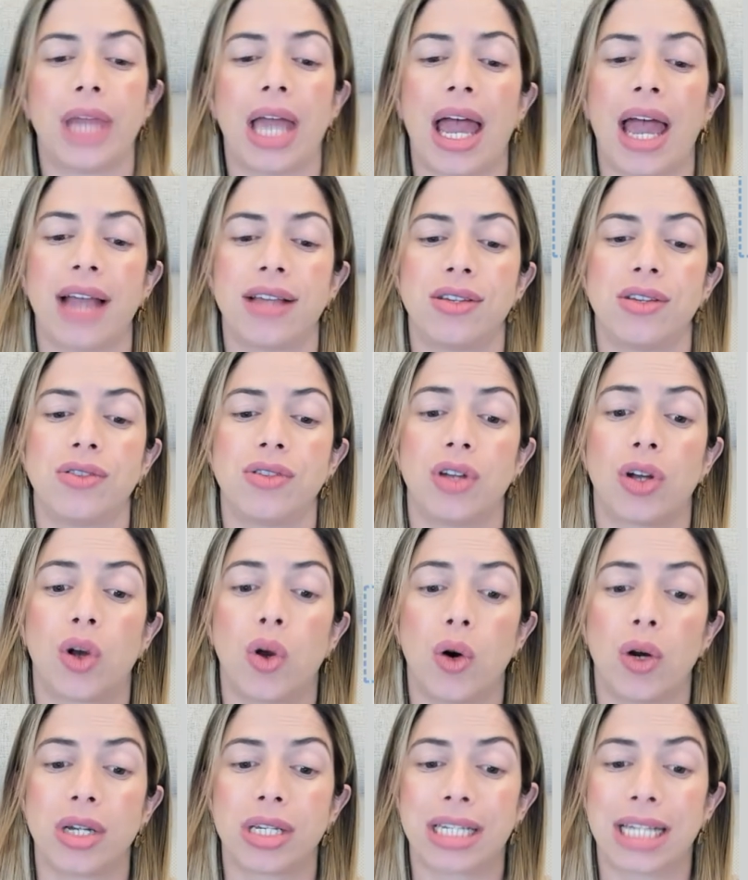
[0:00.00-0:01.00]
Access the
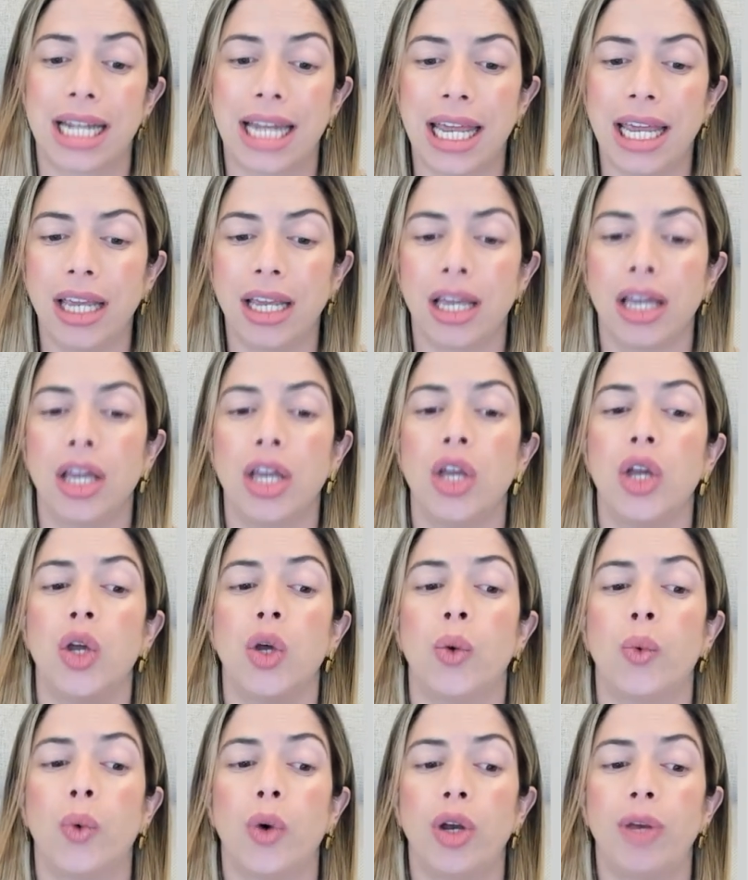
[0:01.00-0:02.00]
course link
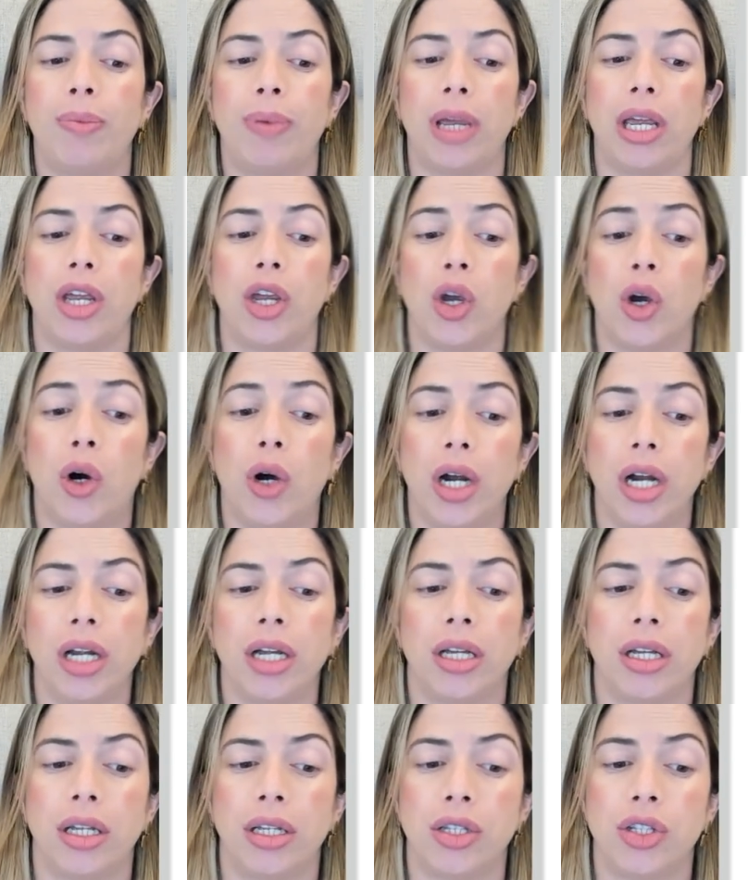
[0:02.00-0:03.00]
would be your
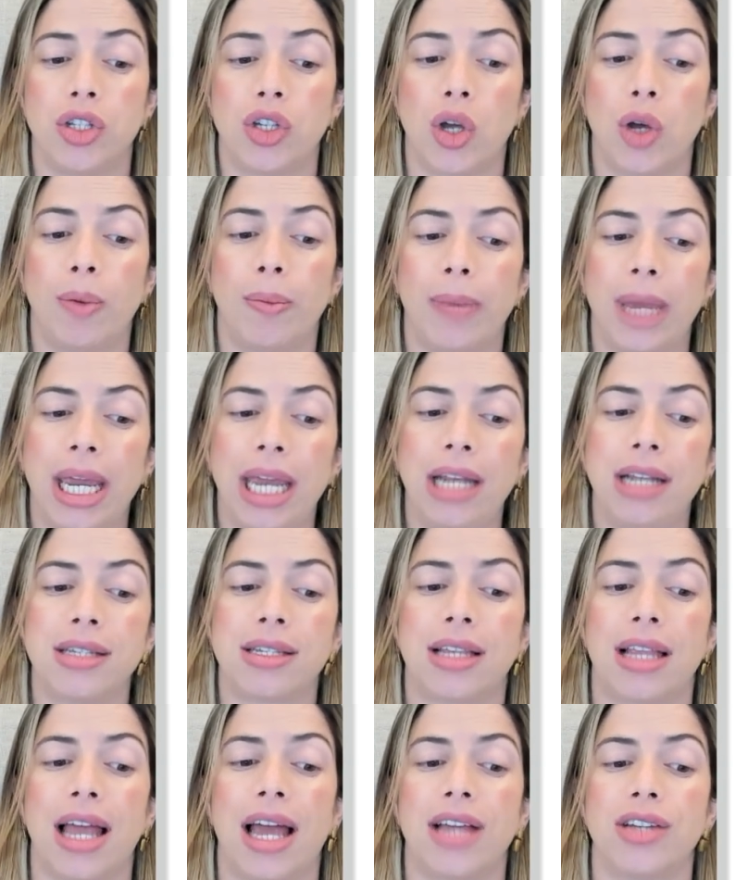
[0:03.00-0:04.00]

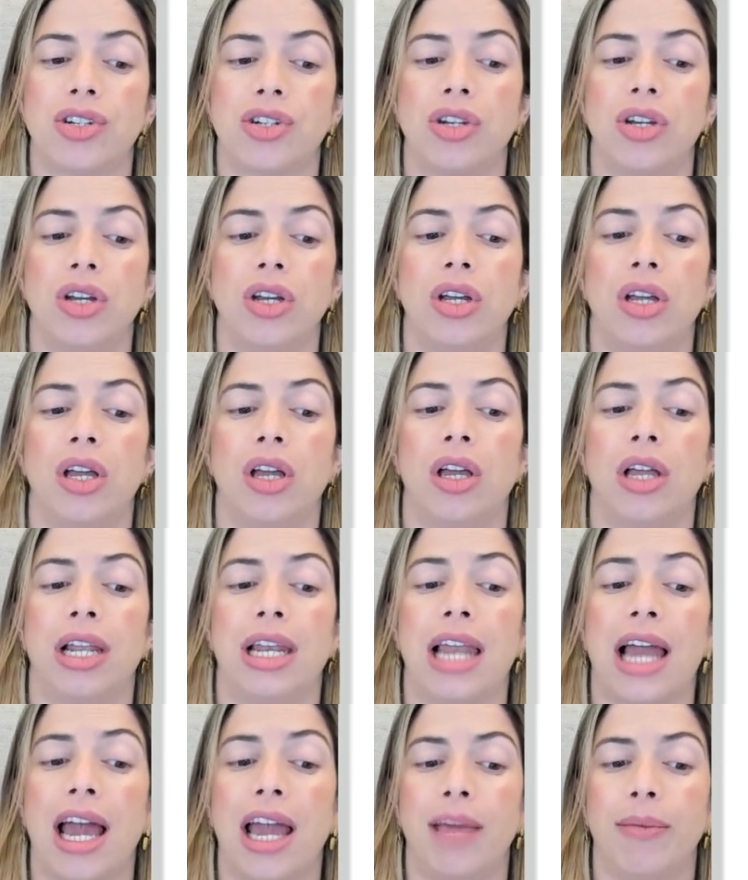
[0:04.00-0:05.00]

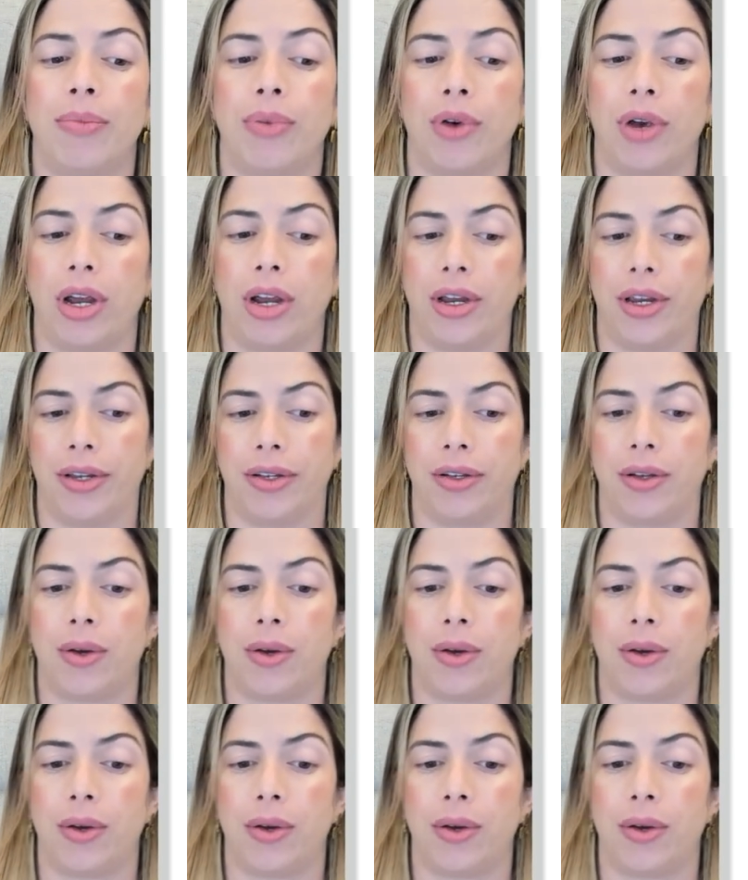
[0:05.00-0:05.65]
domain/library.